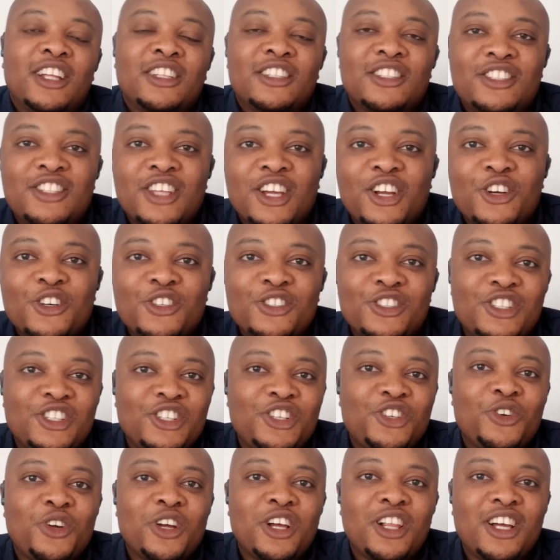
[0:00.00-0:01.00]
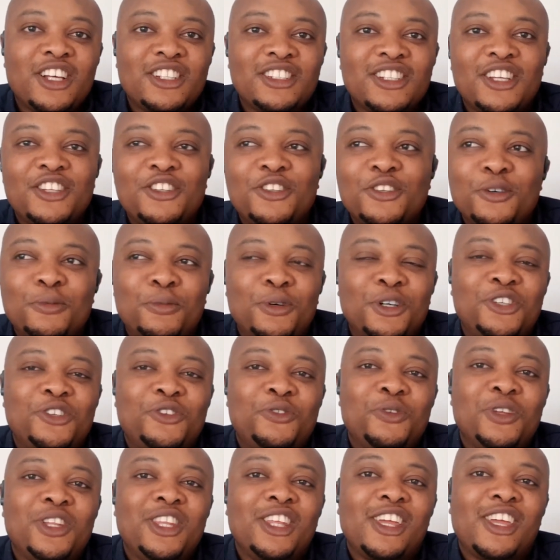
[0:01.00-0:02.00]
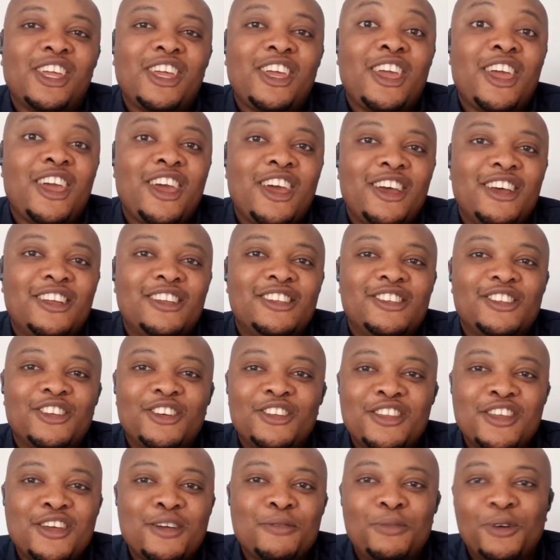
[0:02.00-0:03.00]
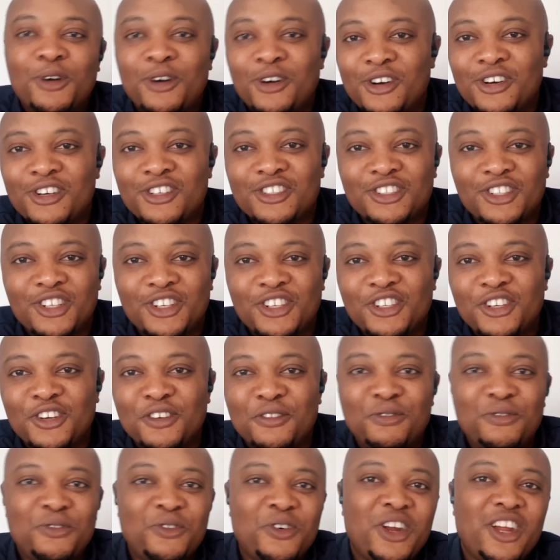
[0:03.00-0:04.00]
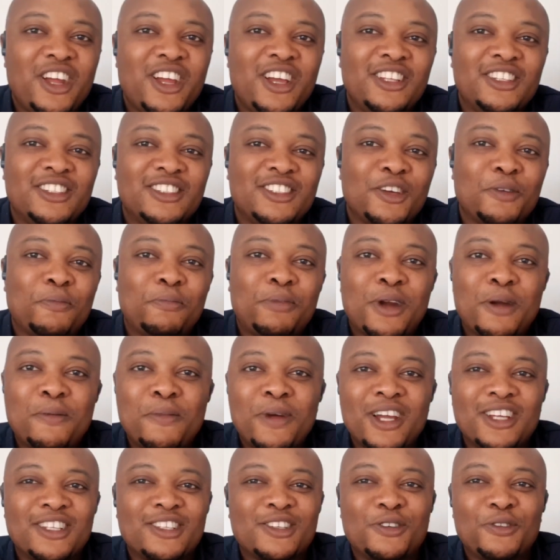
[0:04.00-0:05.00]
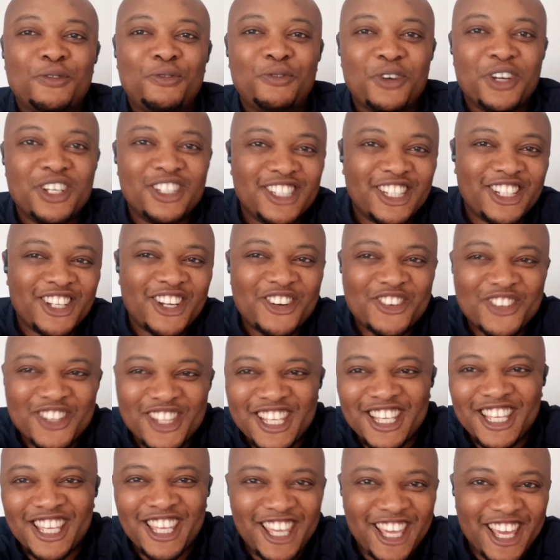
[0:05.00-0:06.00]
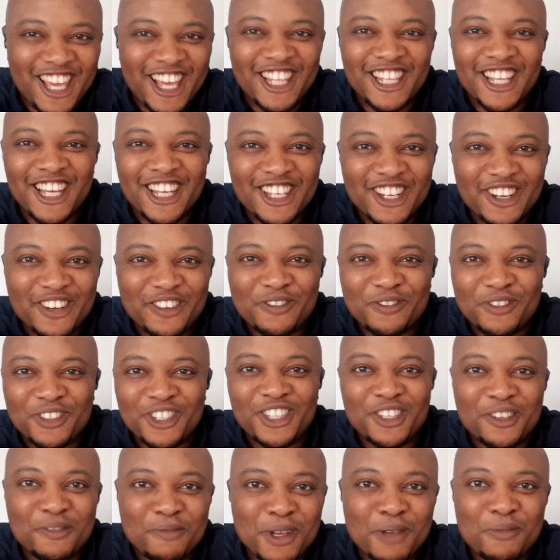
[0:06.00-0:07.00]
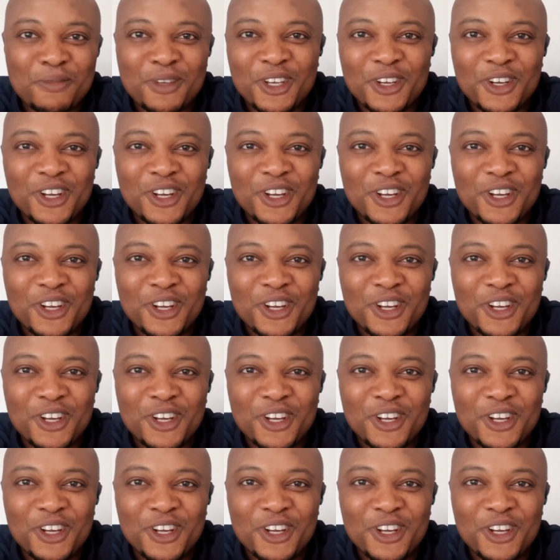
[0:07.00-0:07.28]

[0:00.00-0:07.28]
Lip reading: and the second thing, you realize that nobody really cares. Your neighbors or your friends, your primary school friends, they don't really care that you're on video.